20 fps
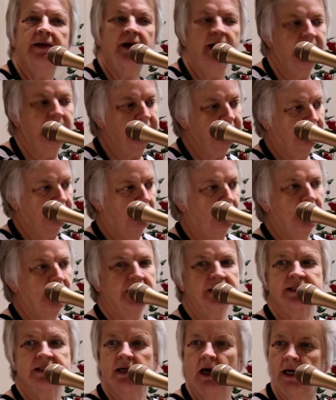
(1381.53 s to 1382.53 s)
And I had to go
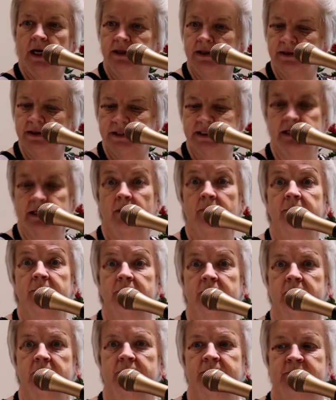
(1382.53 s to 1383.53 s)
inside and
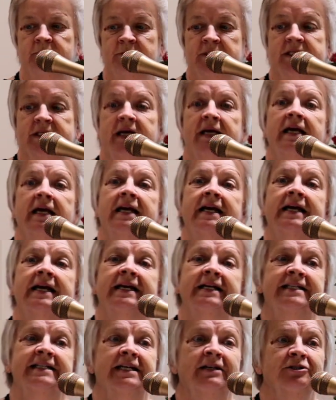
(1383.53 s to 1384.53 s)

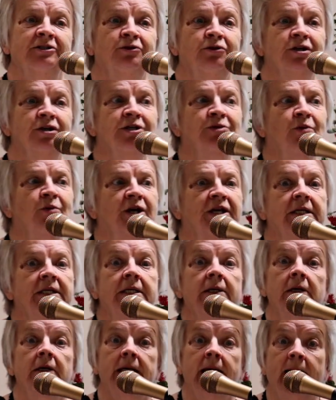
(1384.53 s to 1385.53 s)
tell Doris what had
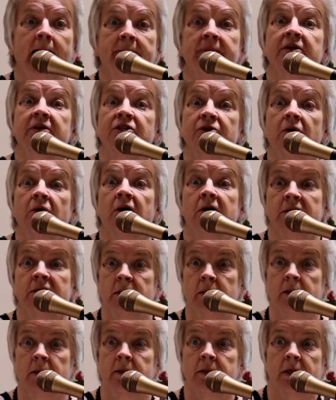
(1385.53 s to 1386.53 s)
nearly happened to her
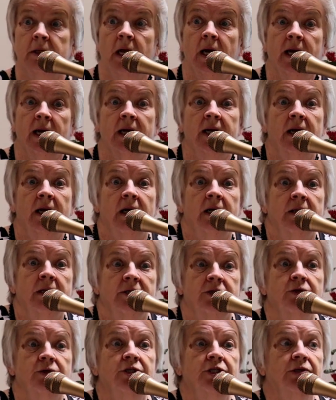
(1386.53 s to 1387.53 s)

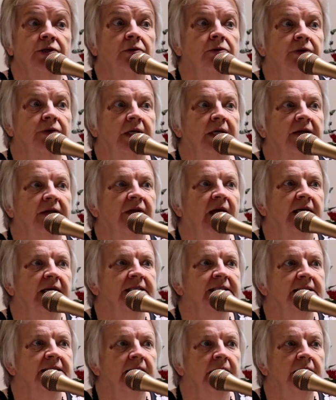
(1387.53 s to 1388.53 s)
two children at that
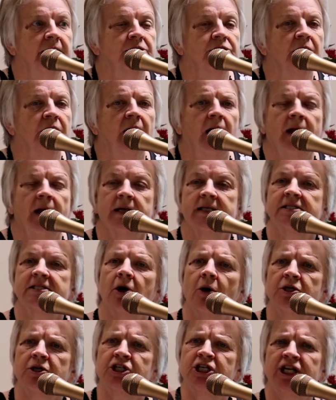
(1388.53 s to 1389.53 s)
stage.
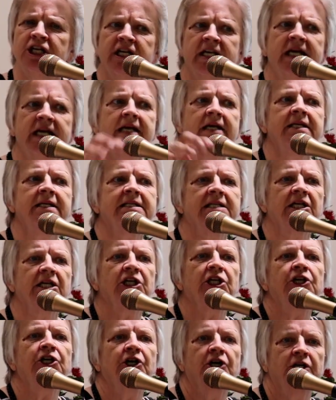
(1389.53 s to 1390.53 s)
So she needed to
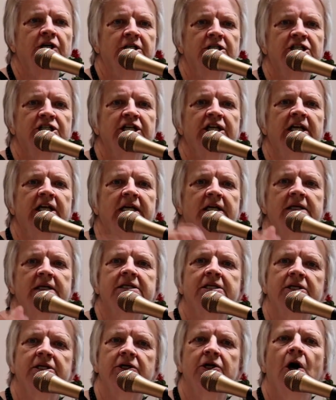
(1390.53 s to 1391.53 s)
learn. She
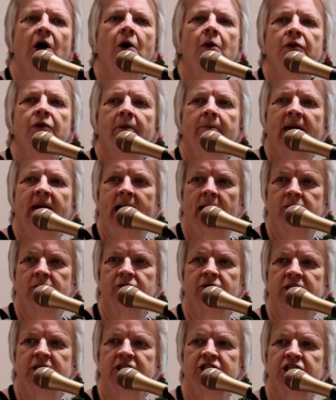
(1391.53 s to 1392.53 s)
needed to know the
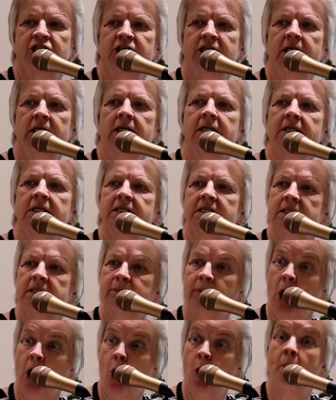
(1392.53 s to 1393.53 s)
boundaries. She needed
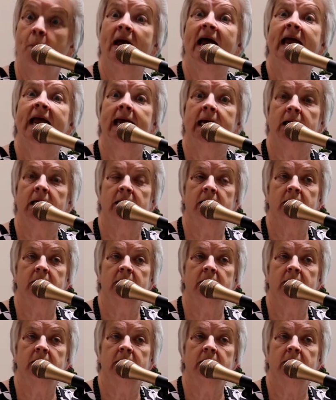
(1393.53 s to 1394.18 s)
to obey.